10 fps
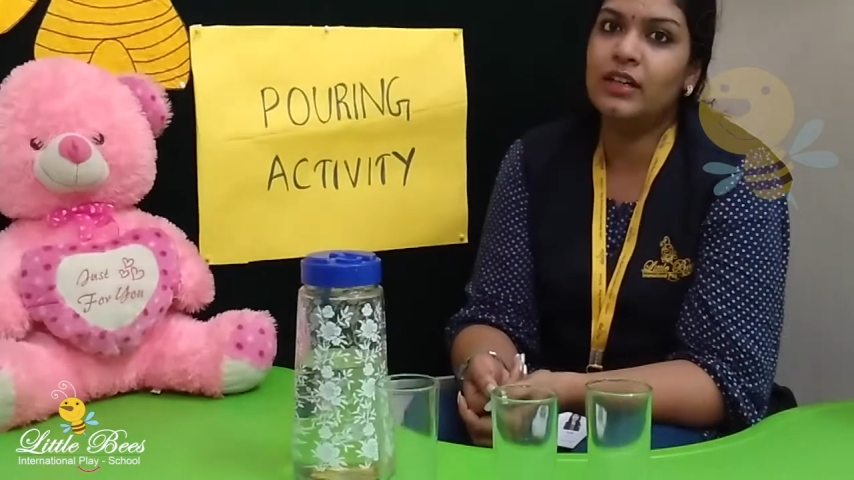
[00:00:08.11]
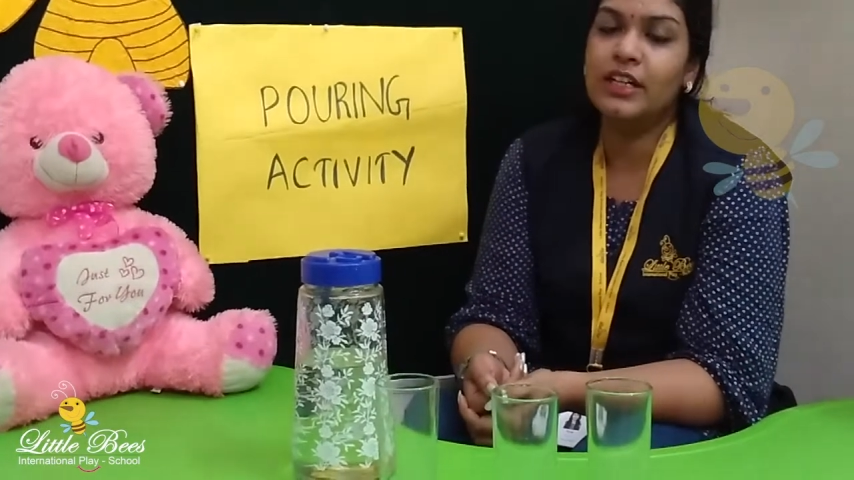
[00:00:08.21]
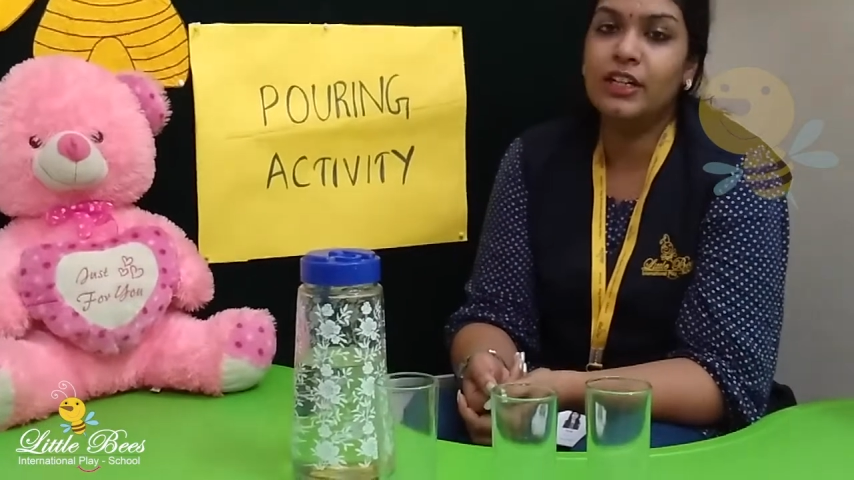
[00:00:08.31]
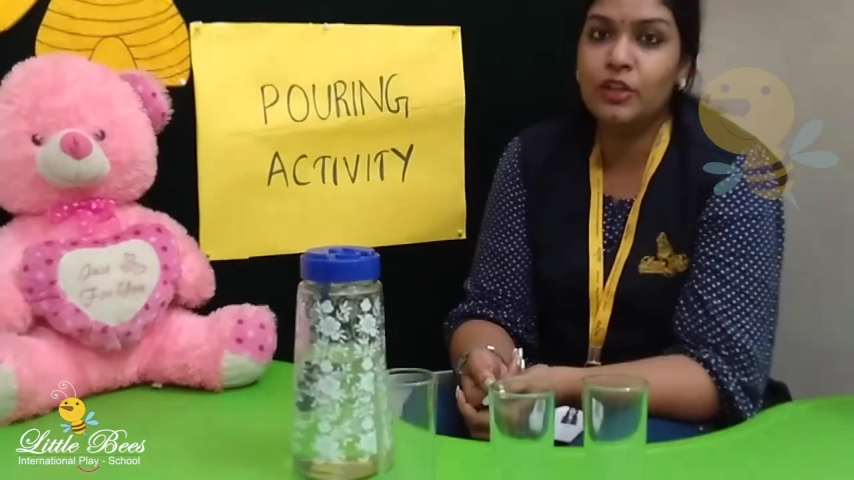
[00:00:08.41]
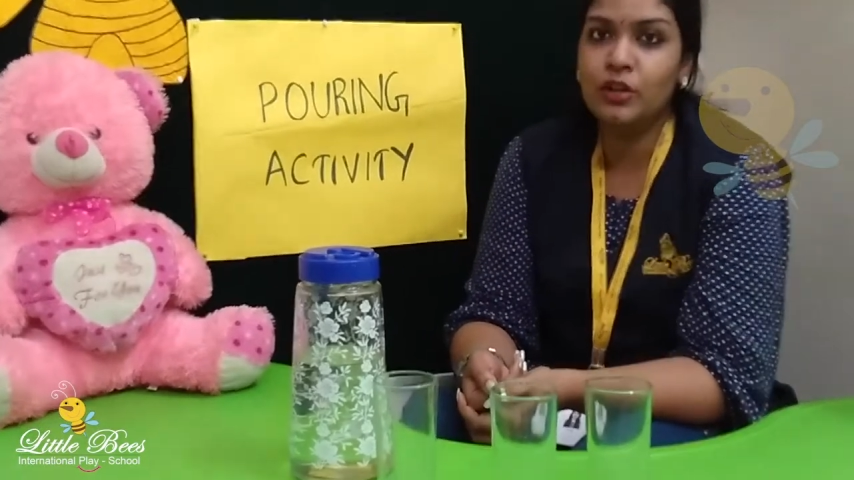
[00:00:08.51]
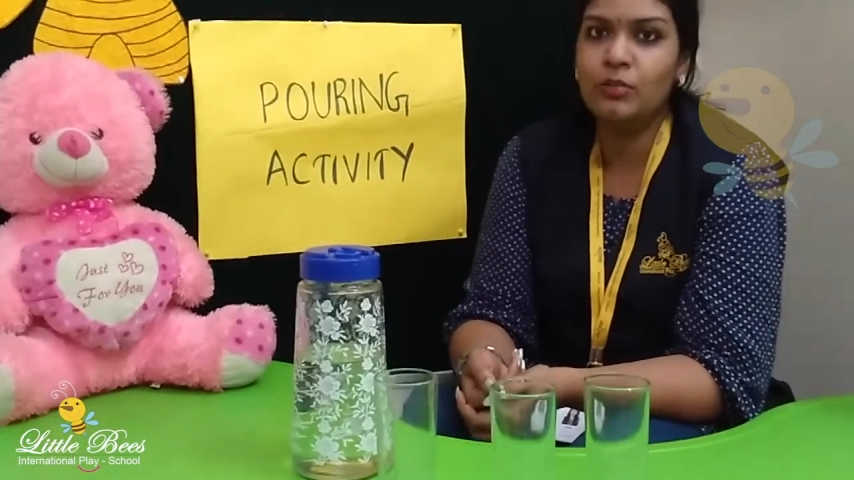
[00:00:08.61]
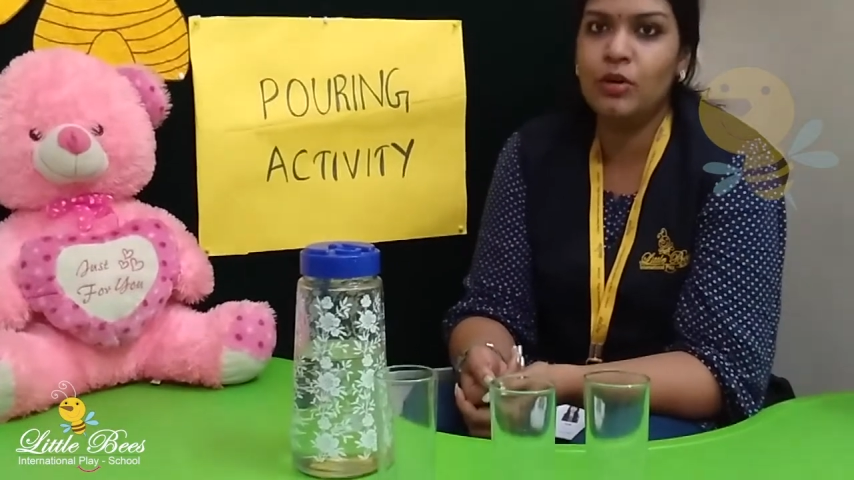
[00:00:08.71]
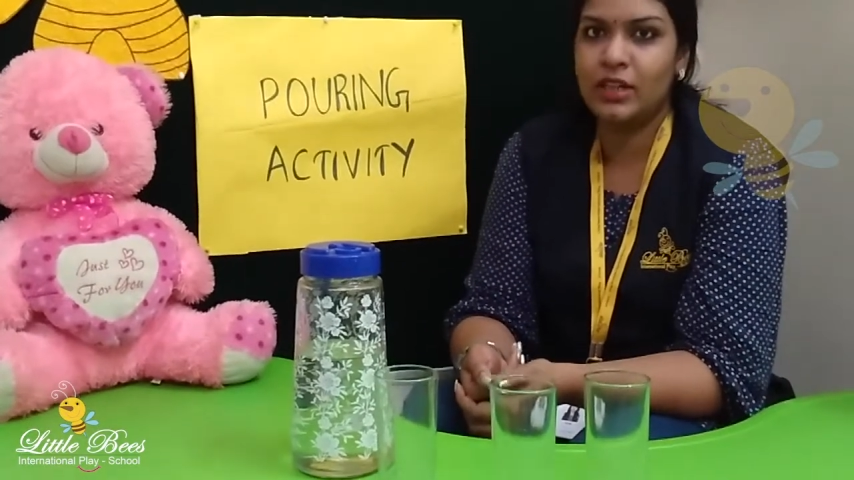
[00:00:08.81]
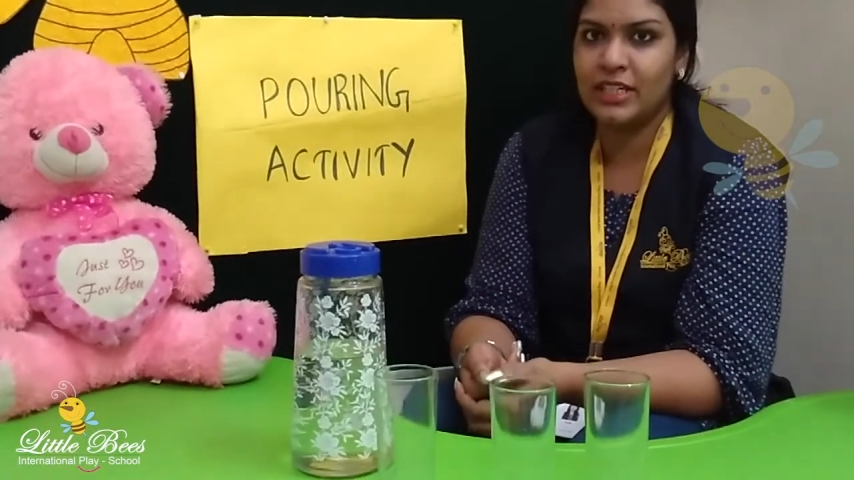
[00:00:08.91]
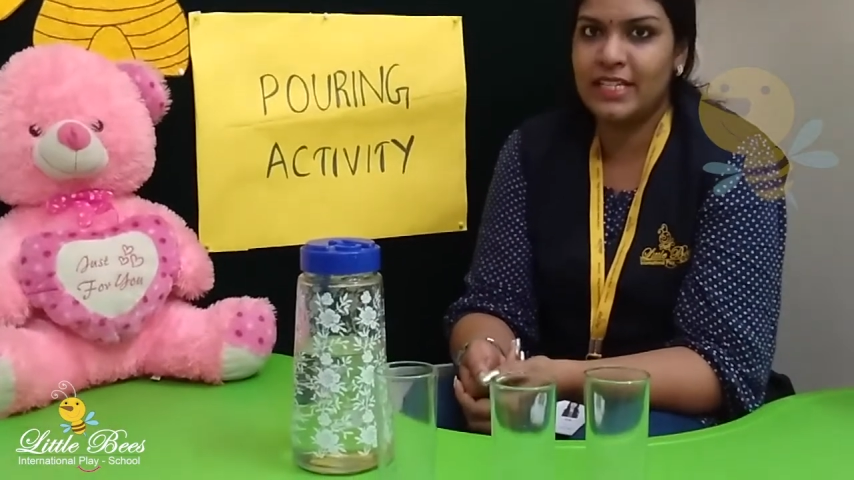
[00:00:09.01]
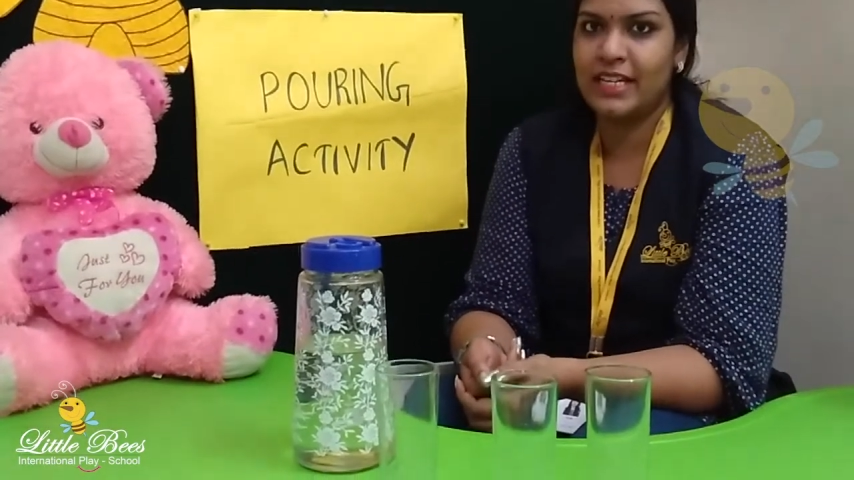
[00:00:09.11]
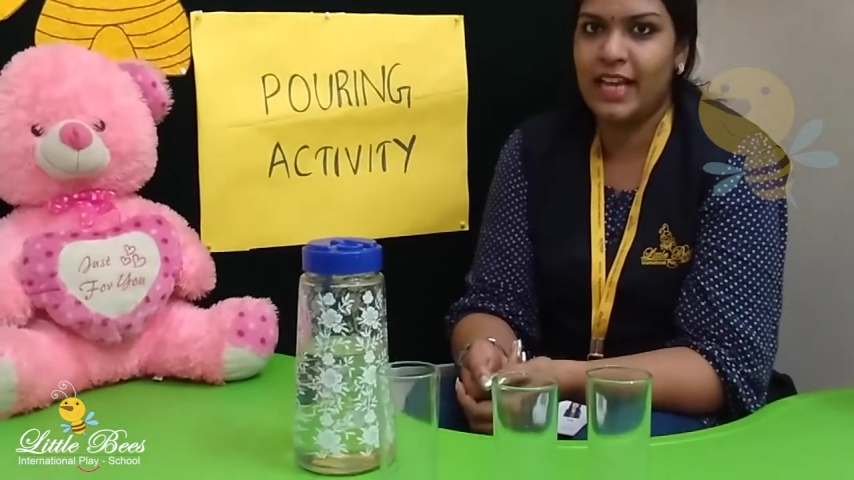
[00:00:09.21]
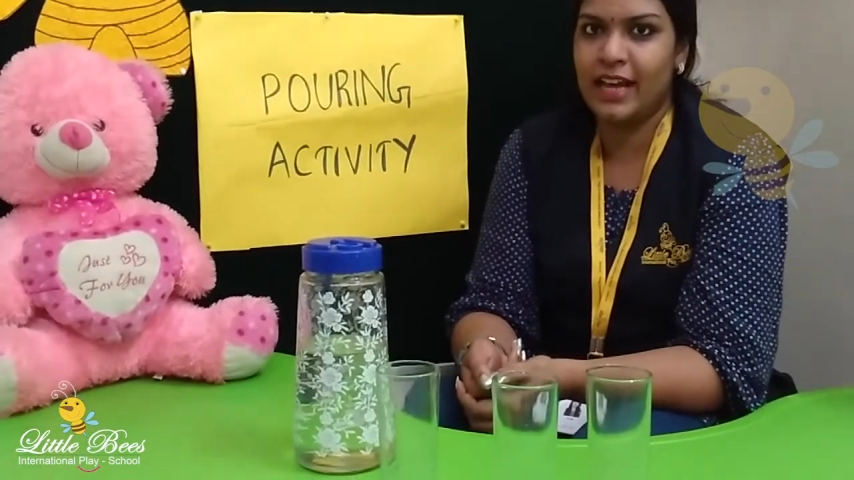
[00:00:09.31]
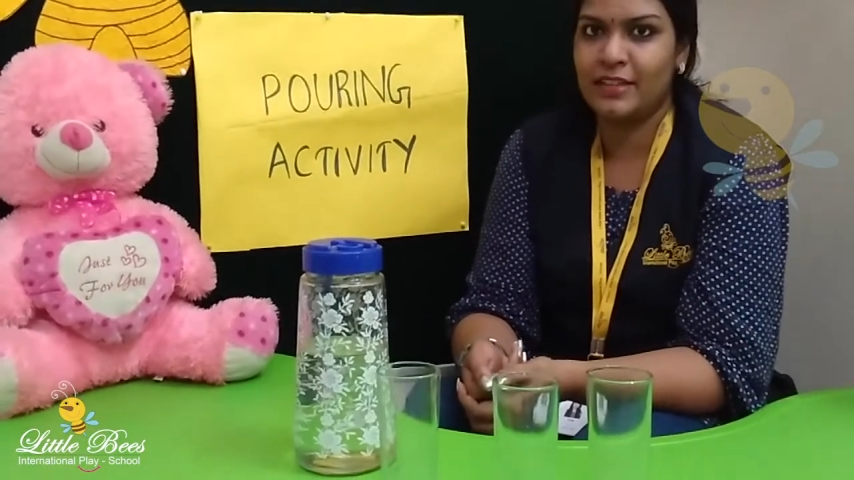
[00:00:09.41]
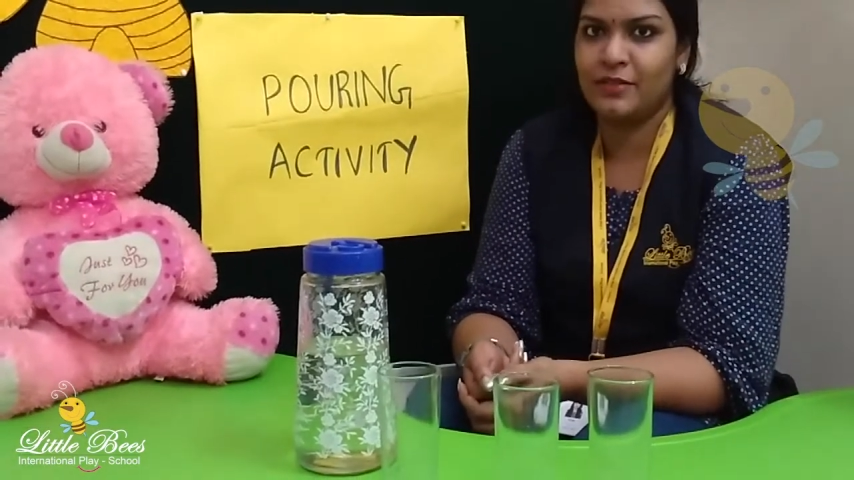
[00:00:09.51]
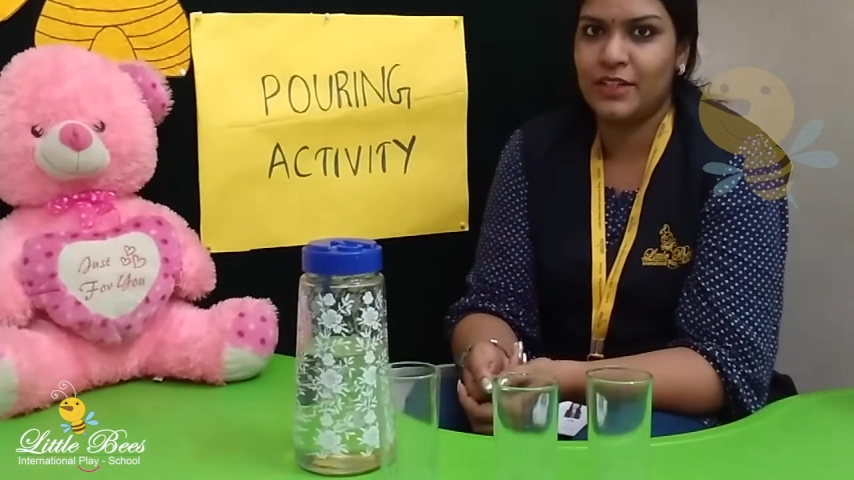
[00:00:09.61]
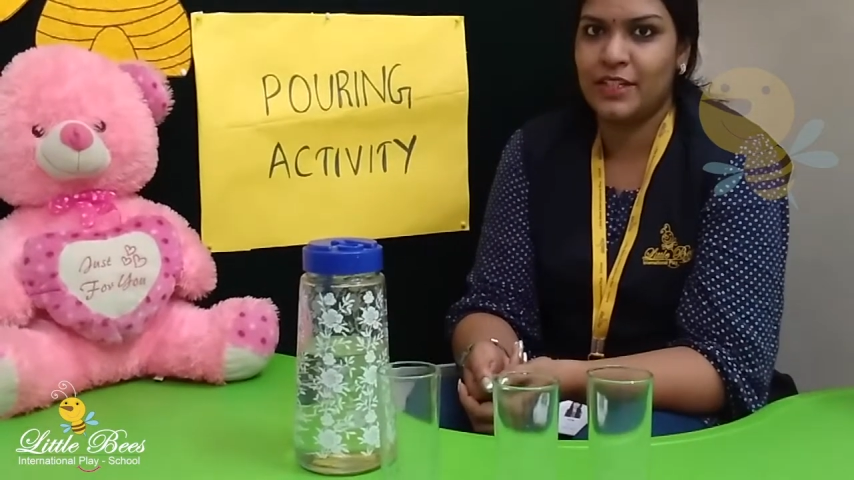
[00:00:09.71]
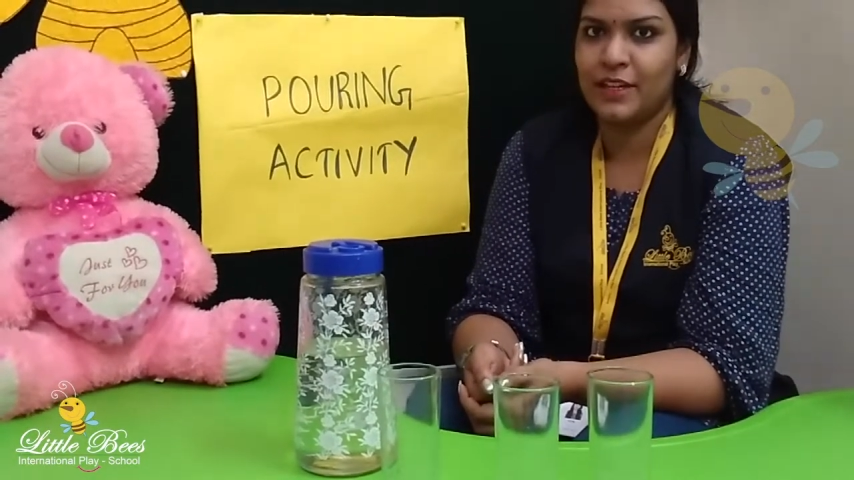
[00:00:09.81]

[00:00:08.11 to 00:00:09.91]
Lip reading: a new Montessori activity.